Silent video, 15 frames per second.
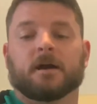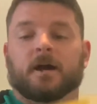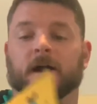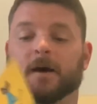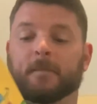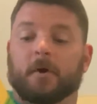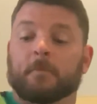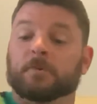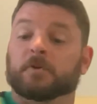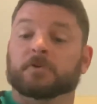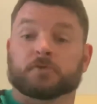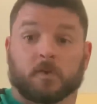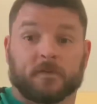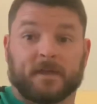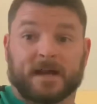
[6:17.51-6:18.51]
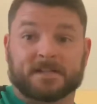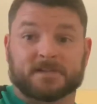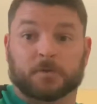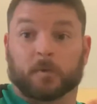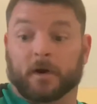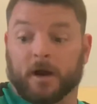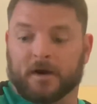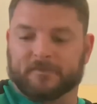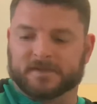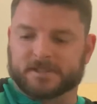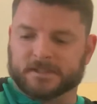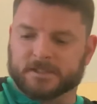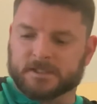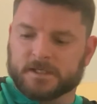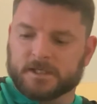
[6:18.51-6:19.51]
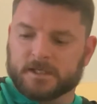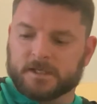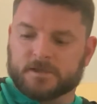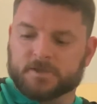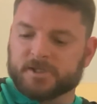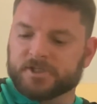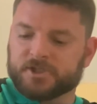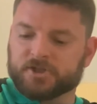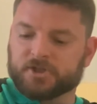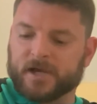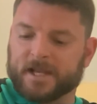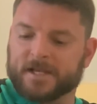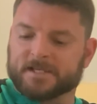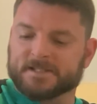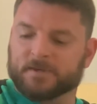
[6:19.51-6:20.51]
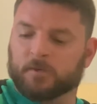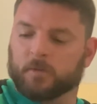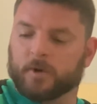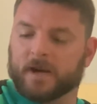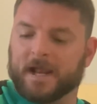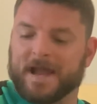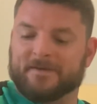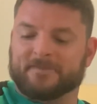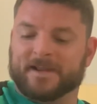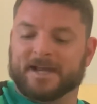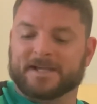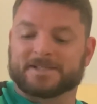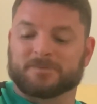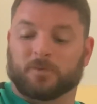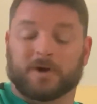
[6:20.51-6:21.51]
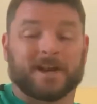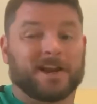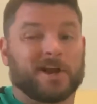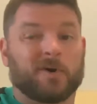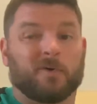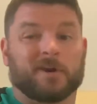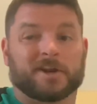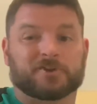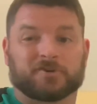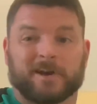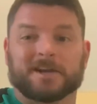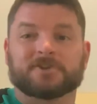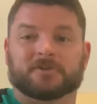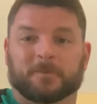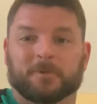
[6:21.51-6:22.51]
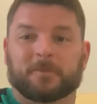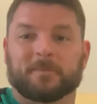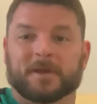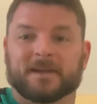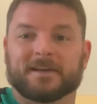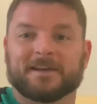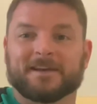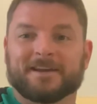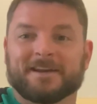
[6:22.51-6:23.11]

Hope you enjoyed that story, obviously. Just checking to see what we're going to have next. We're going to go on a train trip with Pete.